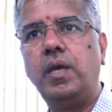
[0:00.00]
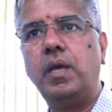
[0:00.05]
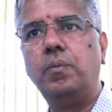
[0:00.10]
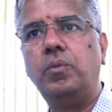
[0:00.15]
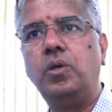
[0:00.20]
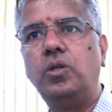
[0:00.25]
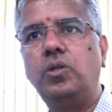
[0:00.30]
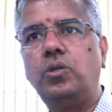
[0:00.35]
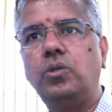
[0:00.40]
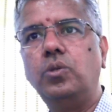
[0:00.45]

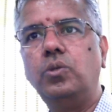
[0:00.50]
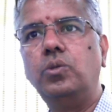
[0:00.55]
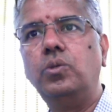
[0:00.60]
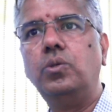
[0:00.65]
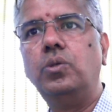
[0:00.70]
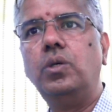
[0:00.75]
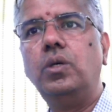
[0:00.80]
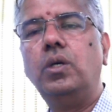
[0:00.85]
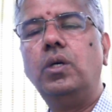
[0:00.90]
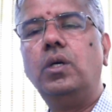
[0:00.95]
able
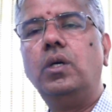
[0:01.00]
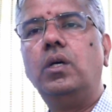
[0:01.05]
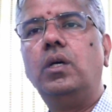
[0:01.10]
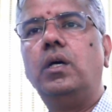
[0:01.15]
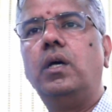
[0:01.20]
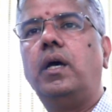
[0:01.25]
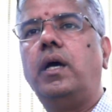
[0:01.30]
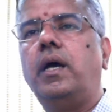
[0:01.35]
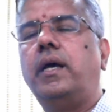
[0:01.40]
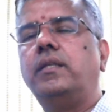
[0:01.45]
to
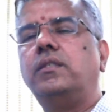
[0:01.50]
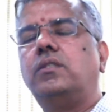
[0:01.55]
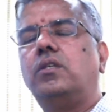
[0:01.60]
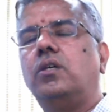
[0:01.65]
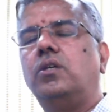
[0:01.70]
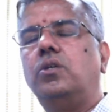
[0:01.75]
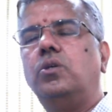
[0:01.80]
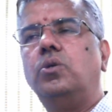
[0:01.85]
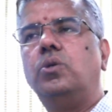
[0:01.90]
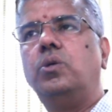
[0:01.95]

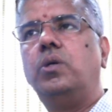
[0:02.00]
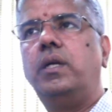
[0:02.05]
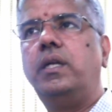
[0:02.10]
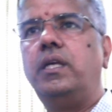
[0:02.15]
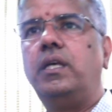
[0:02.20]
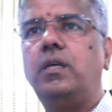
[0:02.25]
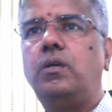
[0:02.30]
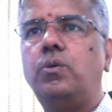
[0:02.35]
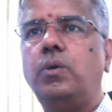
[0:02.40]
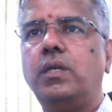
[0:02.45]
answer you
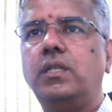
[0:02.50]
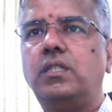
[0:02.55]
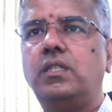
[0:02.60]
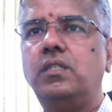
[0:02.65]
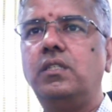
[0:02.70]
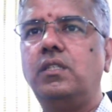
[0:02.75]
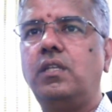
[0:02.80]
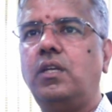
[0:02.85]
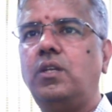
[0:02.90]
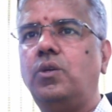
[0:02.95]
any
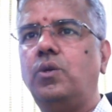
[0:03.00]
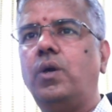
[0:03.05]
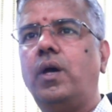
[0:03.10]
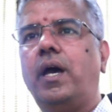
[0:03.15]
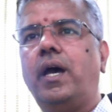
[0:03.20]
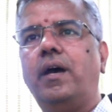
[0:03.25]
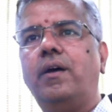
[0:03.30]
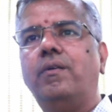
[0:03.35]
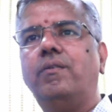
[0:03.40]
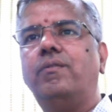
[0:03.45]
questions that you
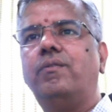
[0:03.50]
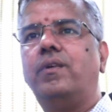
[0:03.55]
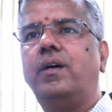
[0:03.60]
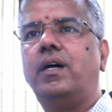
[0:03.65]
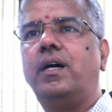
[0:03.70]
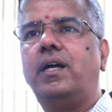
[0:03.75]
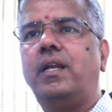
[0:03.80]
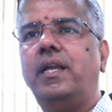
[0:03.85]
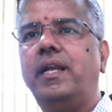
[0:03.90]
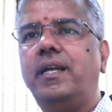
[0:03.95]
have
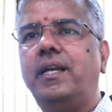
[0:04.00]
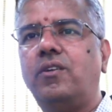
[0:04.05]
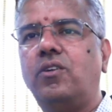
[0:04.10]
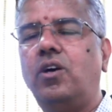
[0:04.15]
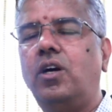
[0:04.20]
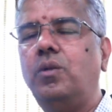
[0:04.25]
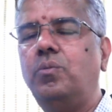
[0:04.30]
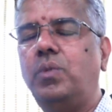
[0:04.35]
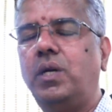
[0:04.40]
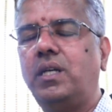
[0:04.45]
later
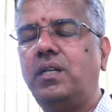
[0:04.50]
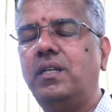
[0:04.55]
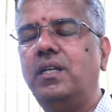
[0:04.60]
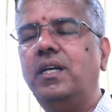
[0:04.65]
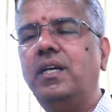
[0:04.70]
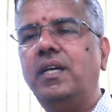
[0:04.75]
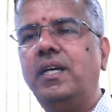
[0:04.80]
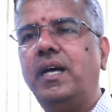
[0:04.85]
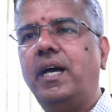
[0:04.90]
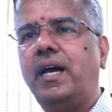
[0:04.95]
on. But
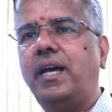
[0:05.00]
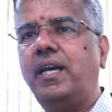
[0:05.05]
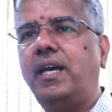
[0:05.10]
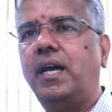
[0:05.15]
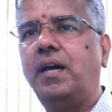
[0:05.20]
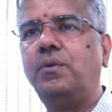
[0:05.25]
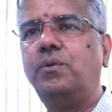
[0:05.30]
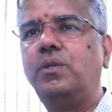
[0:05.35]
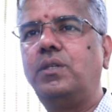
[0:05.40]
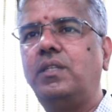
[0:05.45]

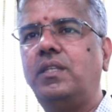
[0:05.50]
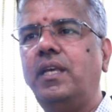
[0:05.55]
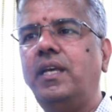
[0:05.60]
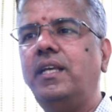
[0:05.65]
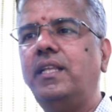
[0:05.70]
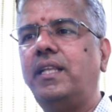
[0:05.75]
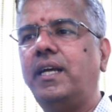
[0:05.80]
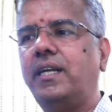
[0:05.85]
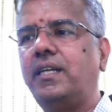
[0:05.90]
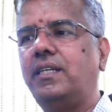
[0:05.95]
I would
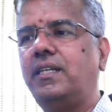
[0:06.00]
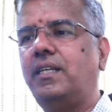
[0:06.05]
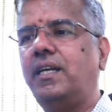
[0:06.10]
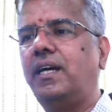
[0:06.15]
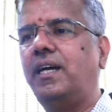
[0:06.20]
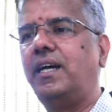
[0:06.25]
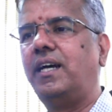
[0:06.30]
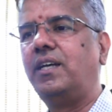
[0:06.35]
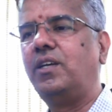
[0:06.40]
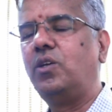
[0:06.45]
think that
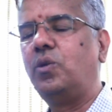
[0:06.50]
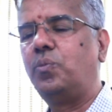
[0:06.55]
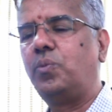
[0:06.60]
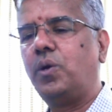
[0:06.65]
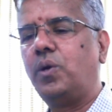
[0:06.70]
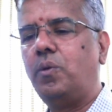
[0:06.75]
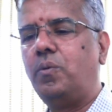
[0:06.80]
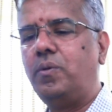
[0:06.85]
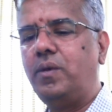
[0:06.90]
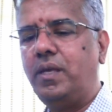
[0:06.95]
you're
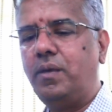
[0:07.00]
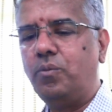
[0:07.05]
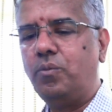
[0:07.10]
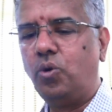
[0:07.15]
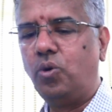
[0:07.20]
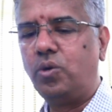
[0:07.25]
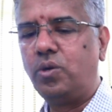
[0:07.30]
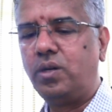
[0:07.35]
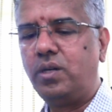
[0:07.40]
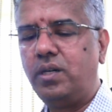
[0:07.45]
probably
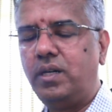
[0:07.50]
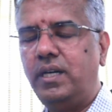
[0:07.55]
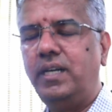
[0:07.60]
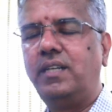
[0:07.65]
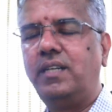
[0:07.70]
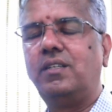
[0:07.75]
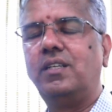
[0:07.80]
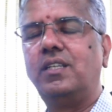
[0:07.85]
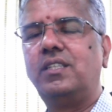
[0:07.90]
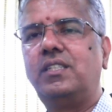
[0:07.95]
more
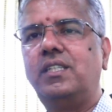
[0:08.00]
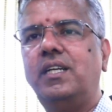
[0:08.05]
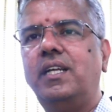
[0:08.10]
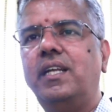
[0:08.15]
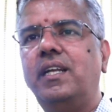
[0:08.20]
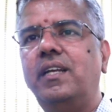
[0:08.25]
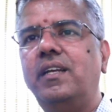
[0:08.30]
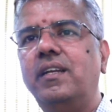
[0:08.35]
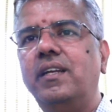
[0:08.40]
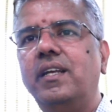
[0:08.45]
interested
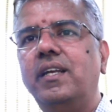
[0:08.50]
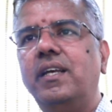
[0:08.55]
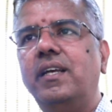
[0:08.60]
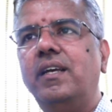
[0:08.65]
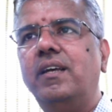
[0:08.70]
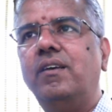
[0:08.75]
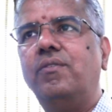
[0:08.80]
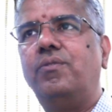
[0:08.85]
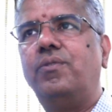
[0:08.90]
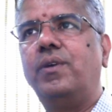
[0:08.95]
in
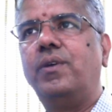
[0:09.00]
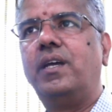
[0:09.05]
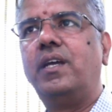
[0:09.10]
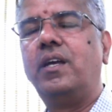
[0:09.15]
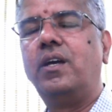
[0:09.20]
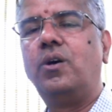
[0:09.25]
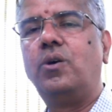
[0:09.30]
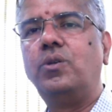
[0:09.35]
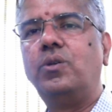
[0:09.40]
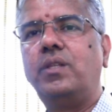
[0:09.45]

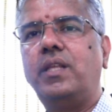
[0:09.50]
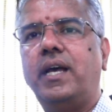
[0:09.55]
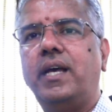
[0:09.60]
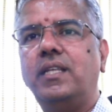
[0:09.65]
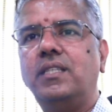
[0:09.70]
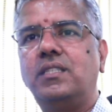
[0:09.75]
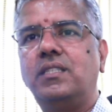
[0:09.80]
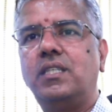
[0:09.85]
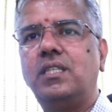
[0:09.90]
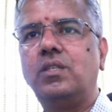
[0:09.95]
figuring out the
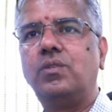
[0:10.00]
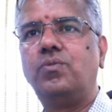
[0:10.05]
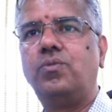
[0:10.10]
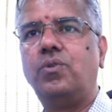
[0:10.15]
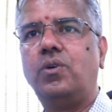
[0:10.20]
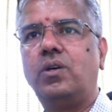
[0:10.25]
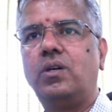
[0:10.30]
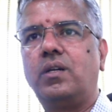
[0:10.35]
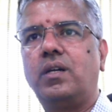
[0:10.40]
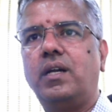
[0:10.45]
answers
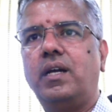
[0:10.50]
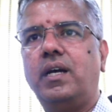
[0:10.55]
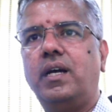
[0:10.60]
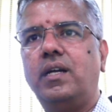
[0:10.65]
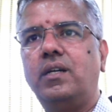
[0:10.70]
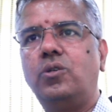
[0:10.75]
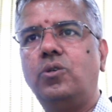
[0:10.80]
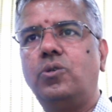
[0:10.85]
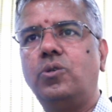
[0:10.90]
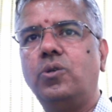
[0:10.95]
for
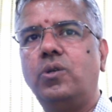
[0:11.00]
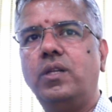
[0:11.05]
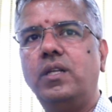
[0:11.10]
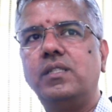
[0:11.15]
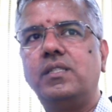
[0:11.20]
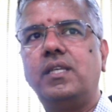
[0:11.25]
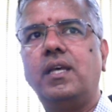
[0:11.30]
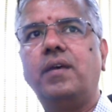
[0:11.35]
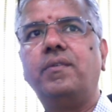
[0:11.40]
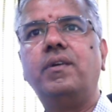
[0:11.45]

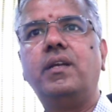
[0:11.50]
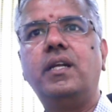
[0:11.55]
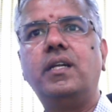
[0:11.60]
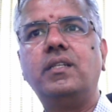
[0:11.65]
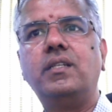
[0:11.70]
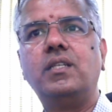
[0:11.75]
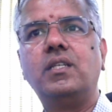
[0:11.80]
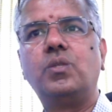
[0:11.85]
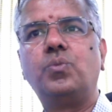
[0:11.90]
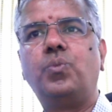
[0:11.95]
tutorial 7
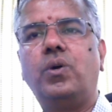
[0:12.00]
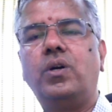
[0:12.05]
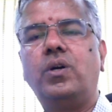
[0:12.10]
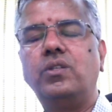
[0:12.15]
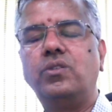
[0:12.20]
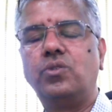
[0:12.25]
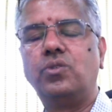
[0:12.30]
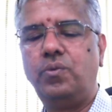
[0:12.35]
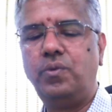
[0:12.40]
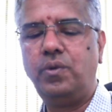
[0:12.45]
at this
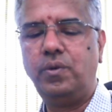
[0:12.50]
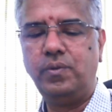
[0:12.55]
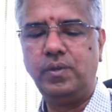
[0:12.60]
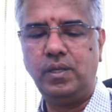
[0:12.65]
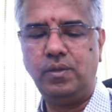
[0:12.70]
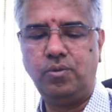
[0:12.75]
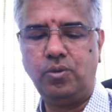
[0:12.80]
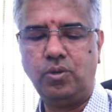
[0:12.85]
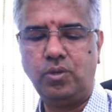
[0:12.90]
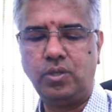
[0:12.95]
point. So we
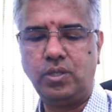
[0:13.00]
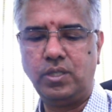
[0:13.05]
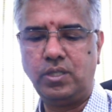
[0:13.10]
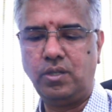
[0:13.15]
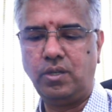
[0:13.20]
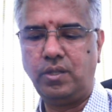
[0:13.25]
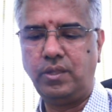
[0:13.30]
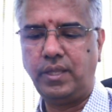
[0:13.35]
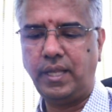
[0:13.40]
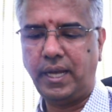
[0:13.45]
will focus
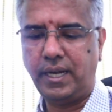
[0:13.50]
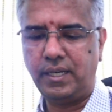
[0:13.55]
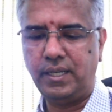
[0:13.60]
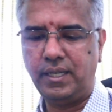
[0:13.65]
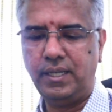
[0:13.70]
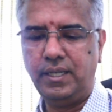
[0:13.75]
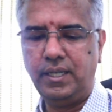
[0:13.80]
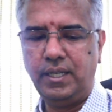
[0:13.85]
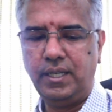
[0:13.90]
on that.